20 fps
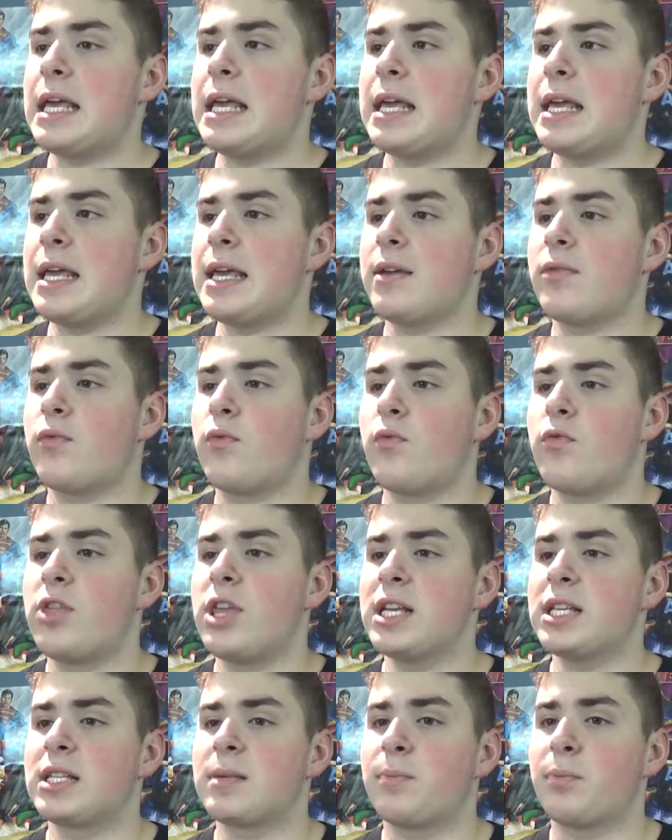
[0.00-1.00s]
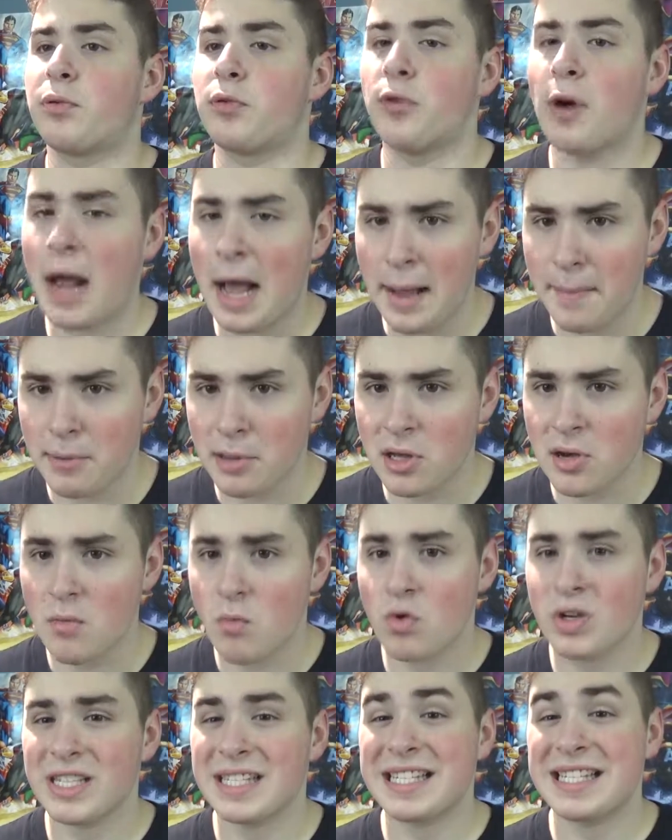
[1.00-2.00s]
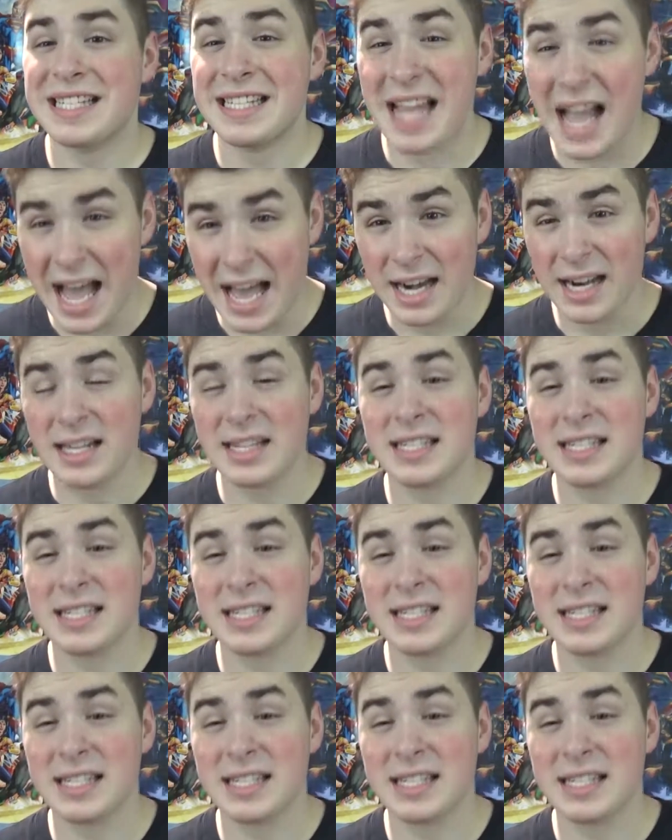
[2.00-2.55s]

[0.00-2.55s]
If this problem was not